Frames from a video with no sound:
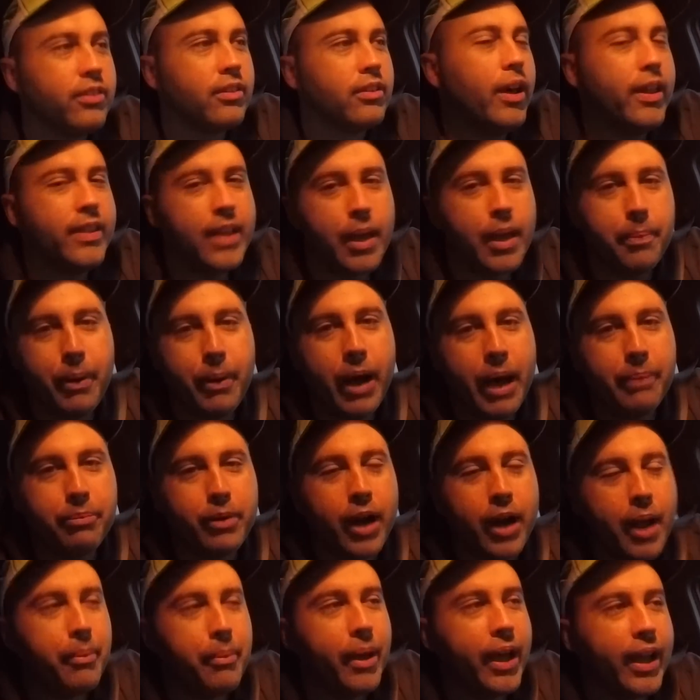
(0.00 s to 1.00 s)
And they popped
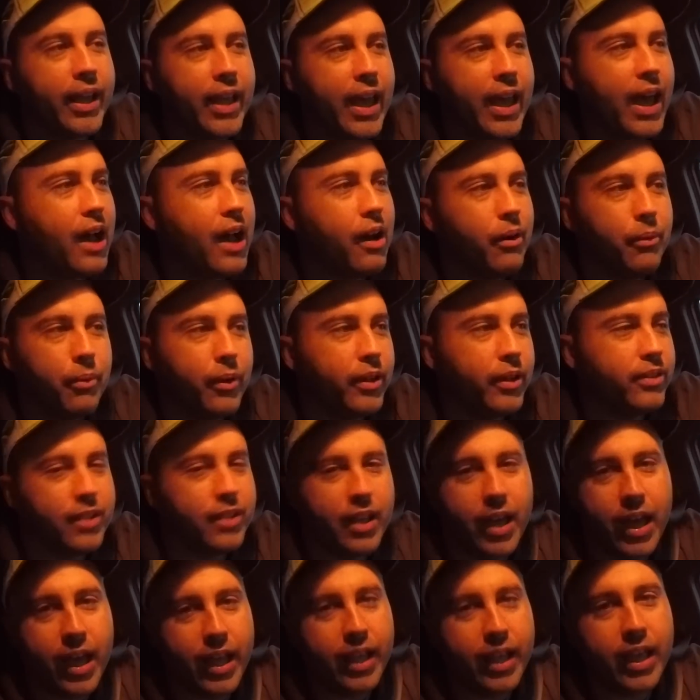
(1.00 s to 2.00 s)
right back out once
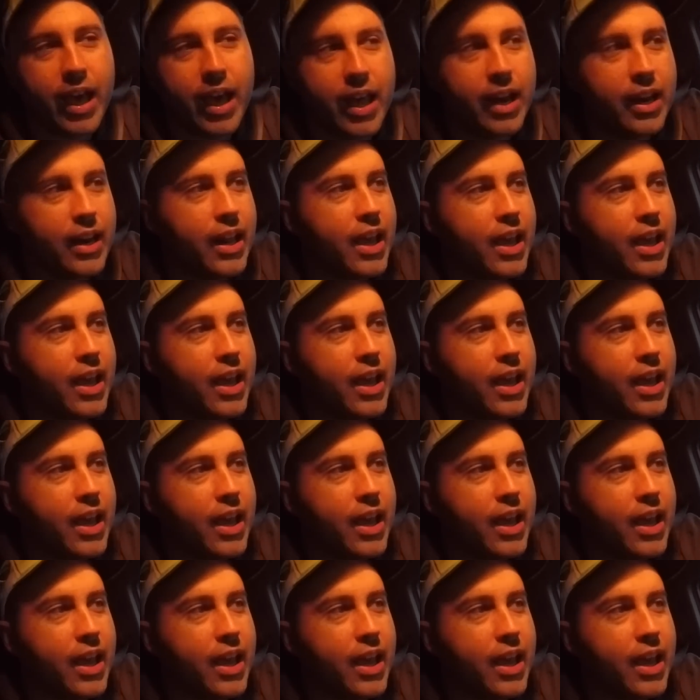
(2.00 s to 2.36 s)
I got it